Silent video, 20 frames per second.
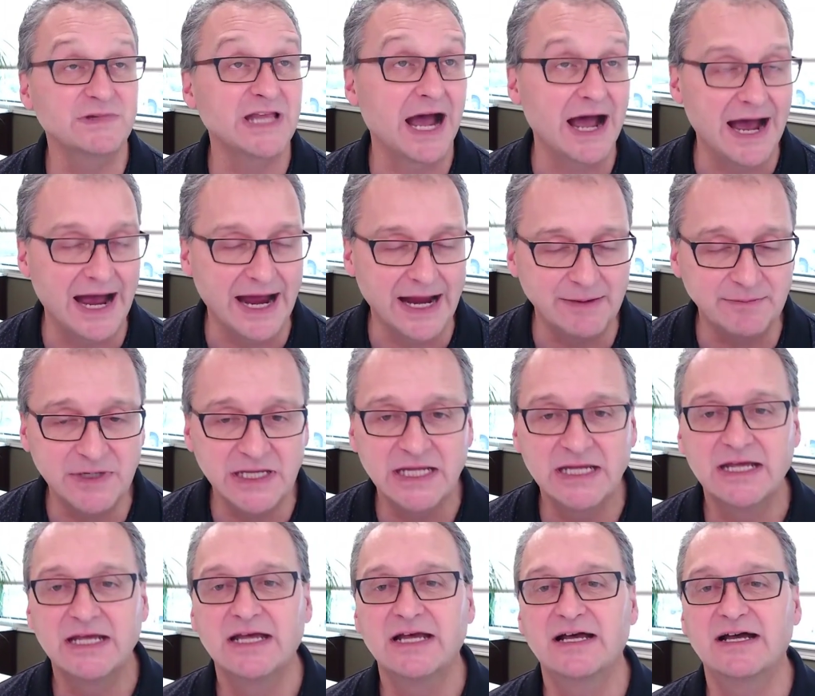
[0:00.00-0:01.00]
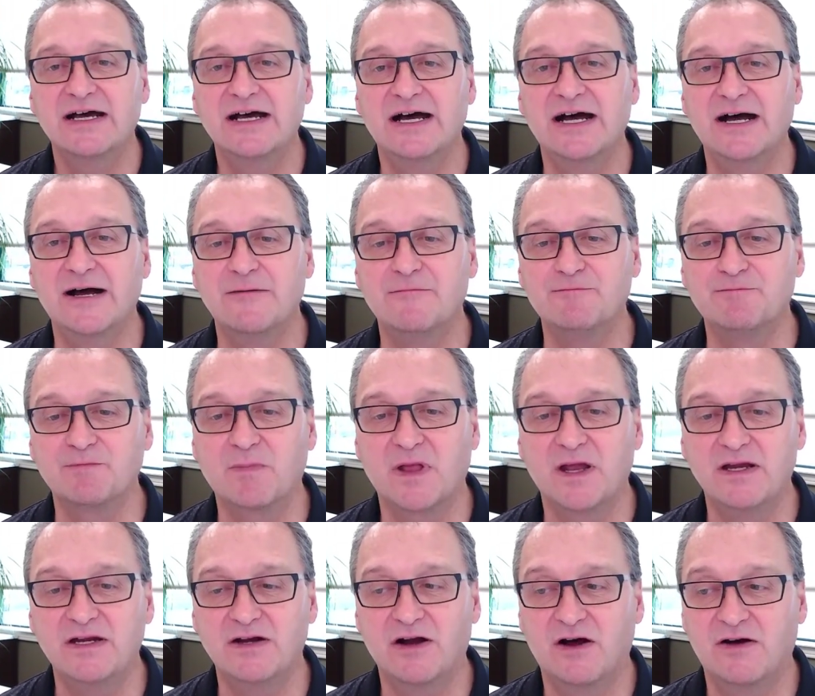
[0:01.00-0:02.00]
time.
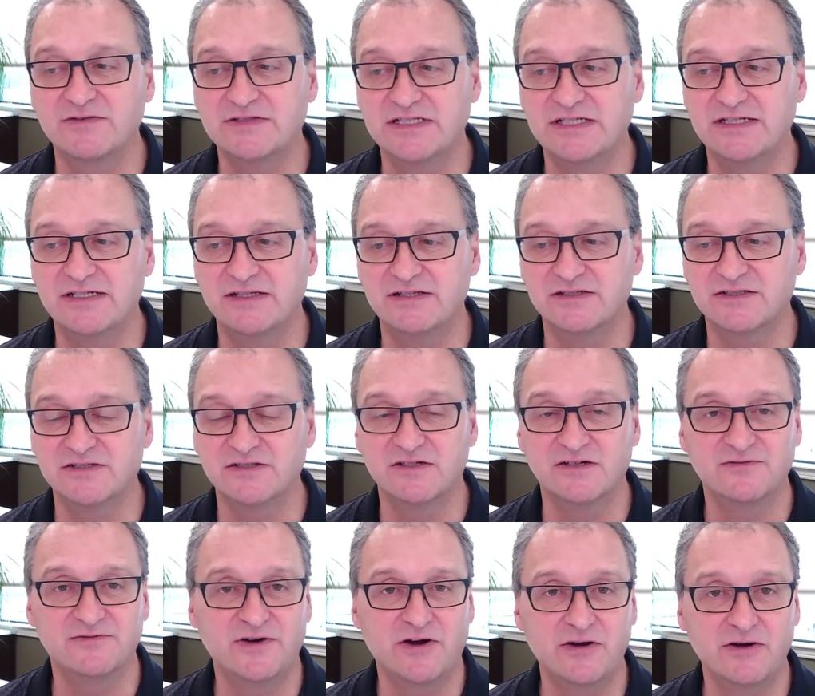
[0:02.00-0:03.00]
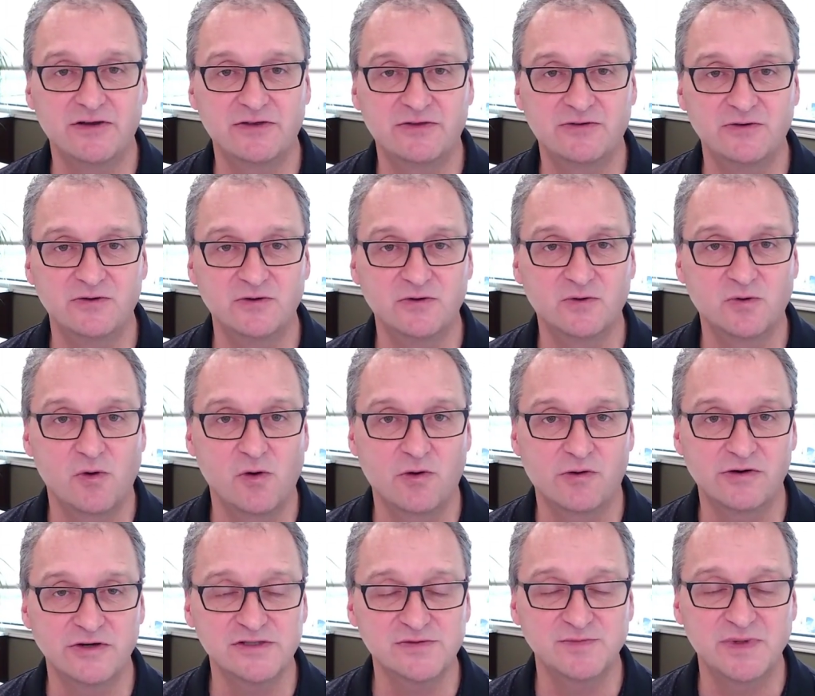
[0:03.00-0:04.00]
Obviously, that's going to vary through
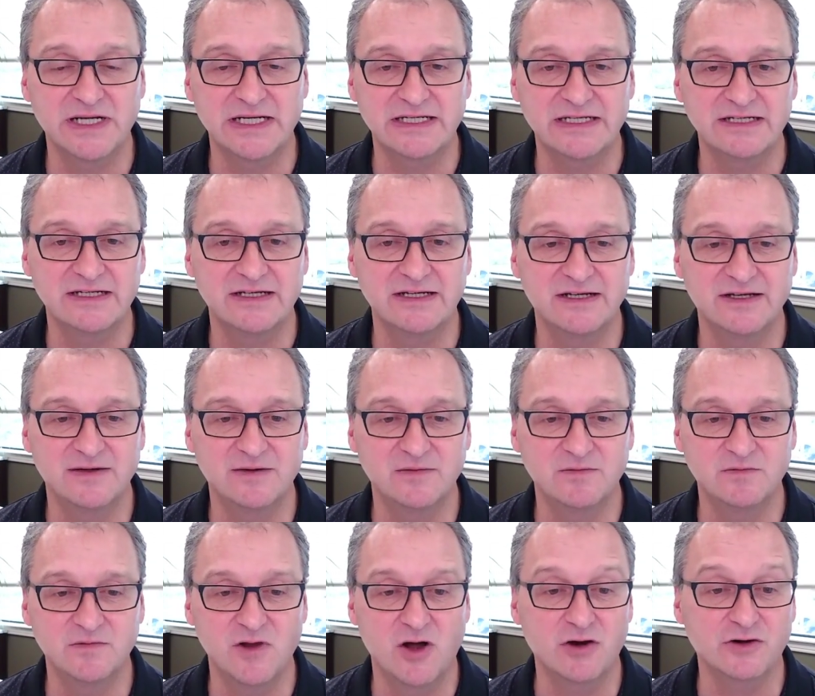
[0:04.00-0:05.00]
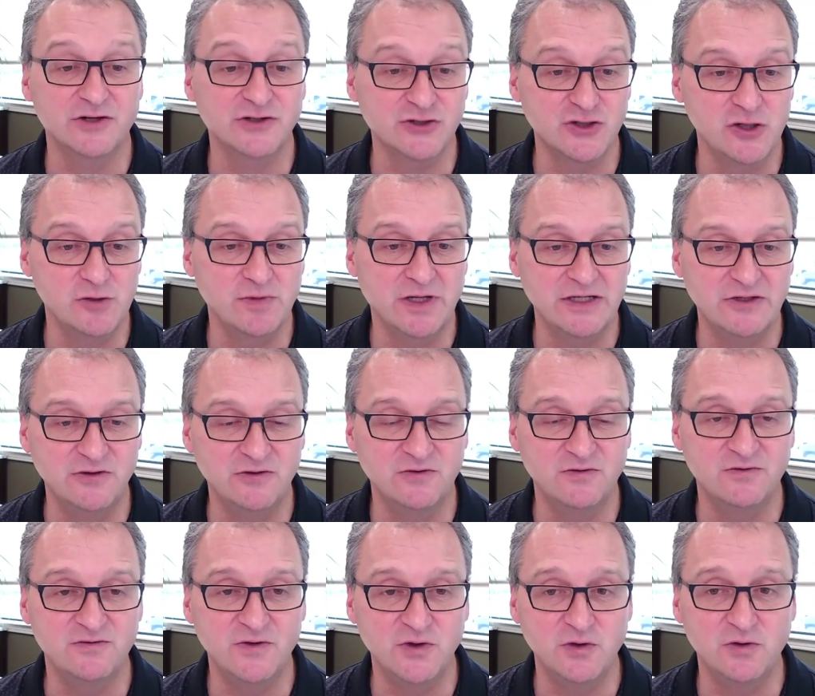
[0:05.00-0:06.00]
quarters, but longer term, they
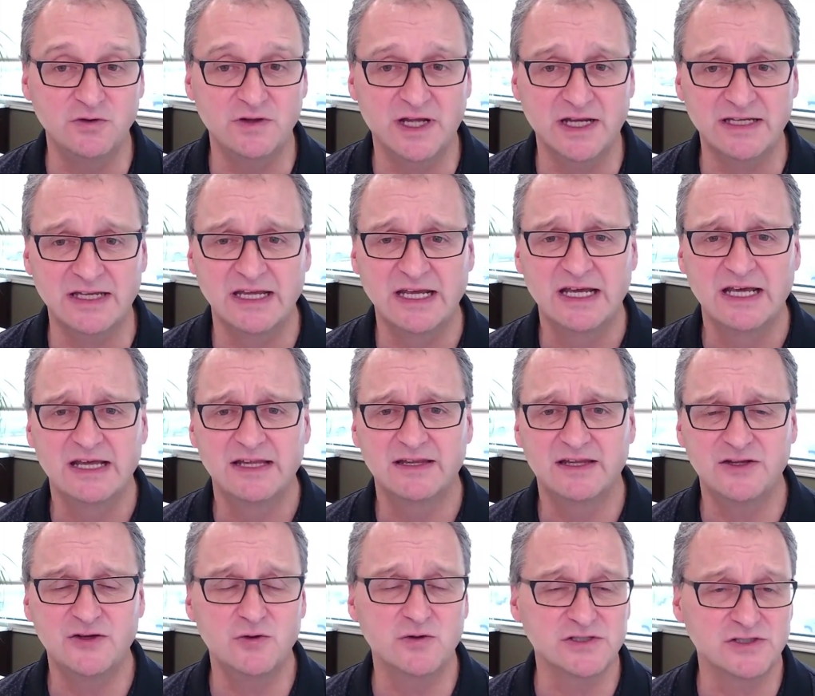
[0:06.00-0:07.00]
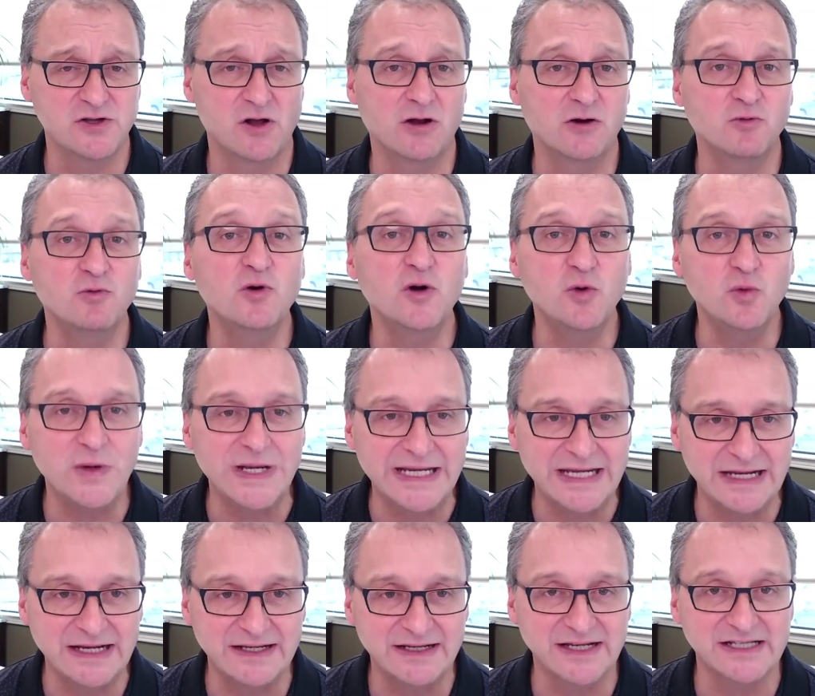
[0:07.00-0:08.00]
do view that the U.S. dollar would
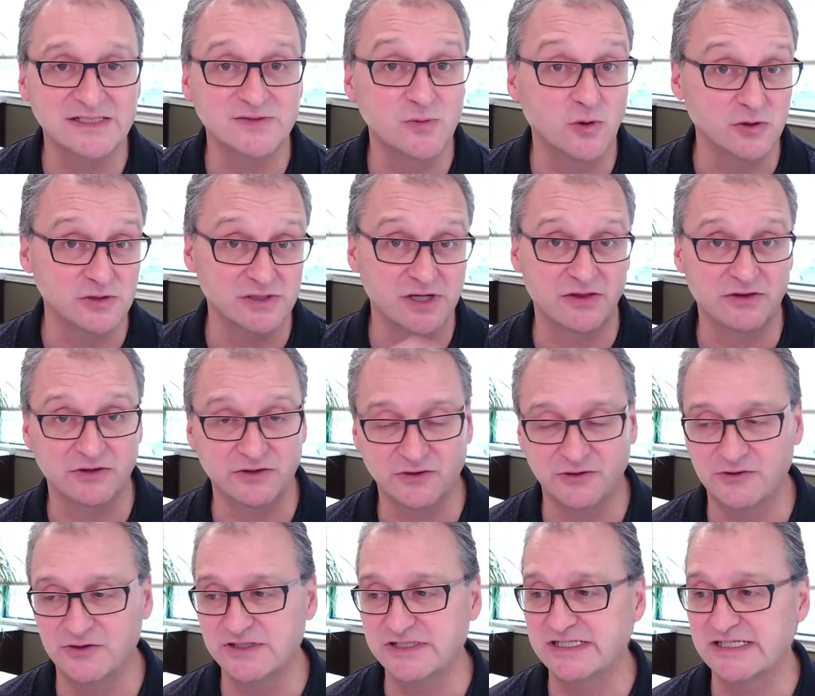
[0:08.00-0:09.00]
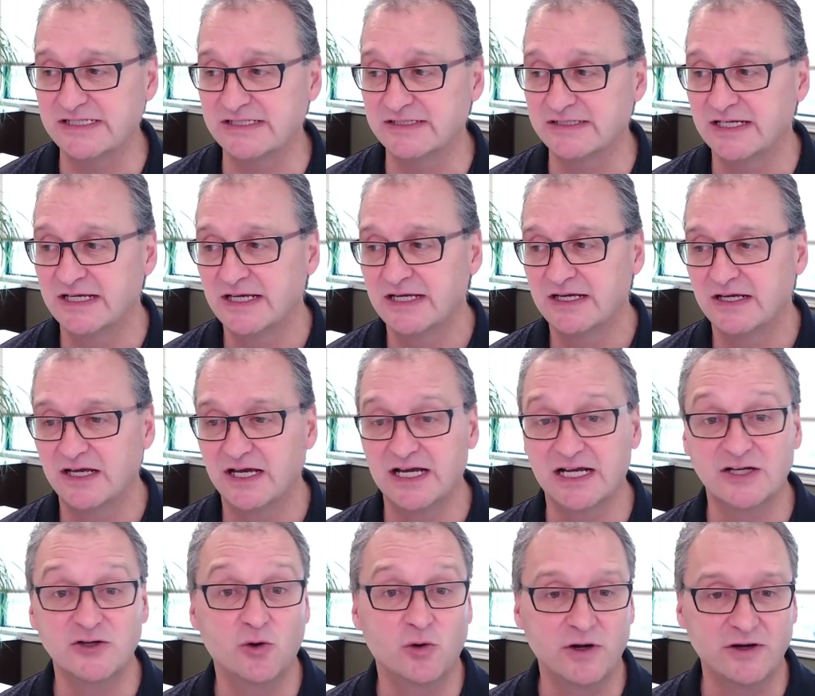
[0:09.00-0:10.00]
weaken against most other currencies
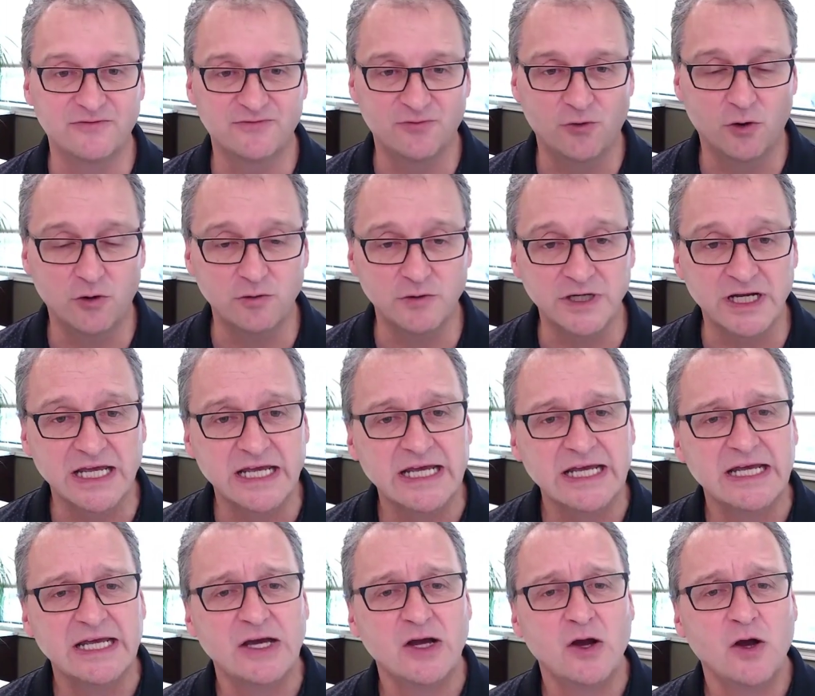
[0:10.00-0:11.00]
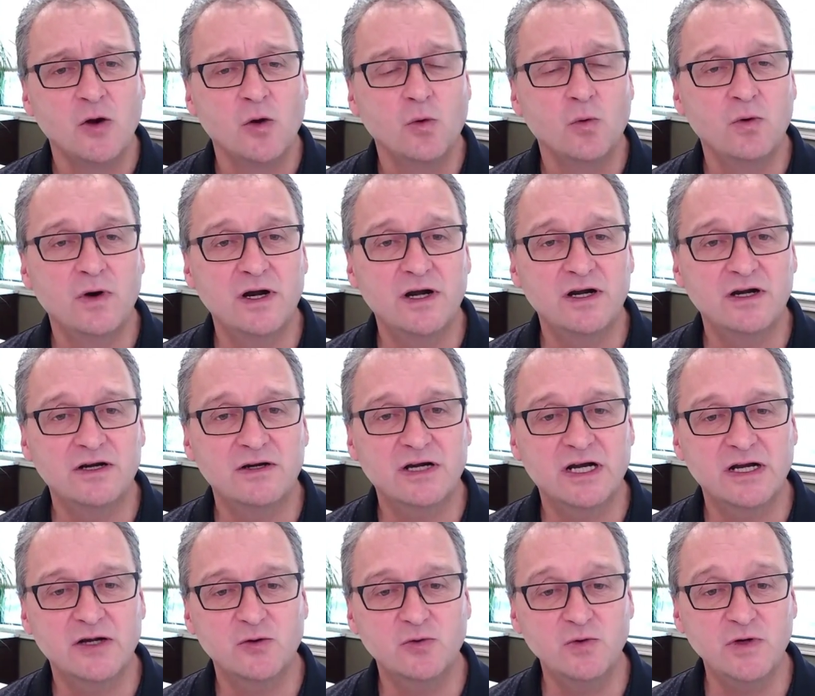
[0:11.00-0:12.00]
going forward. Where
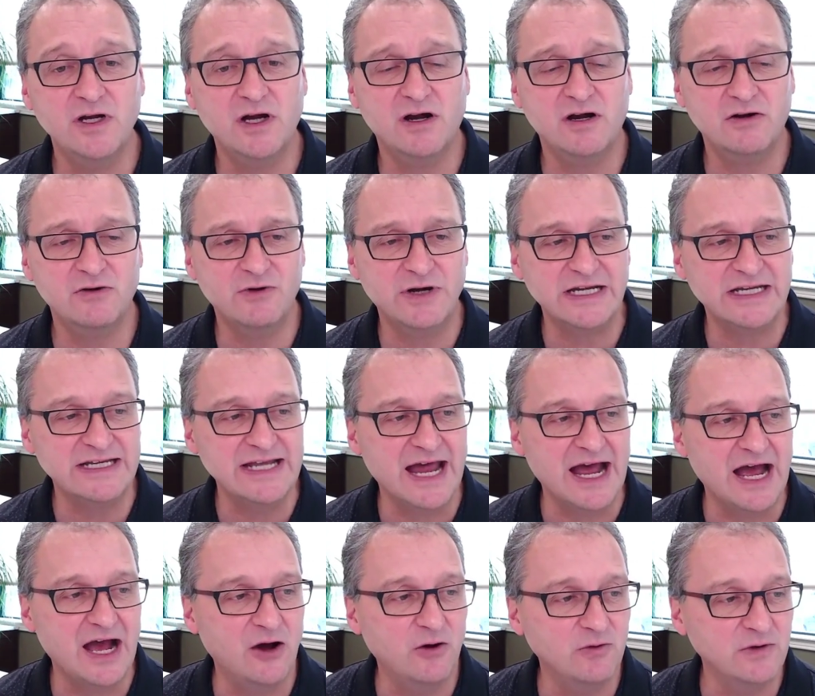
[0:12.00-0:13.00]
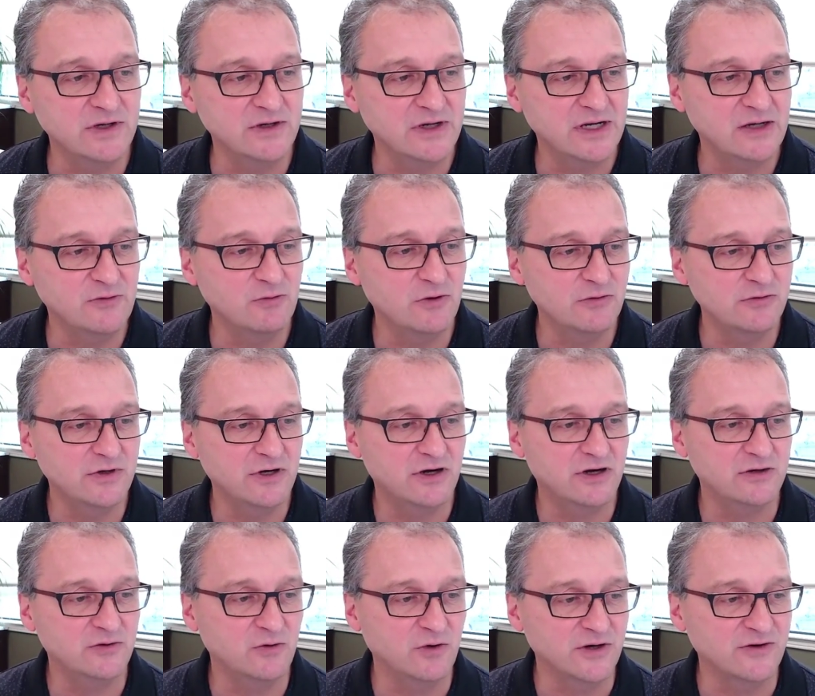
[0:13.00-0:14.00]
we are right now, and where we
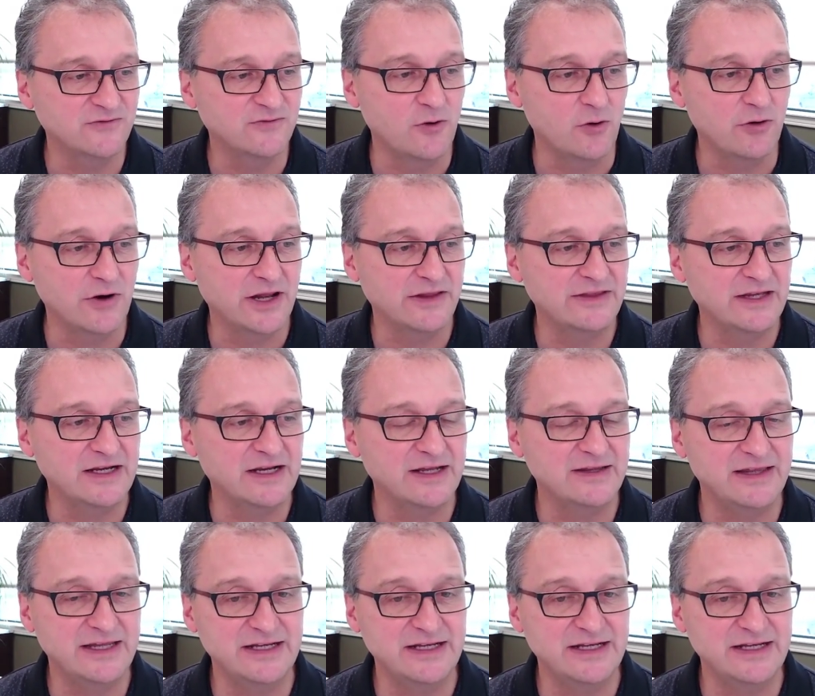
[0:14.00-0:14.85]
are going forward, I think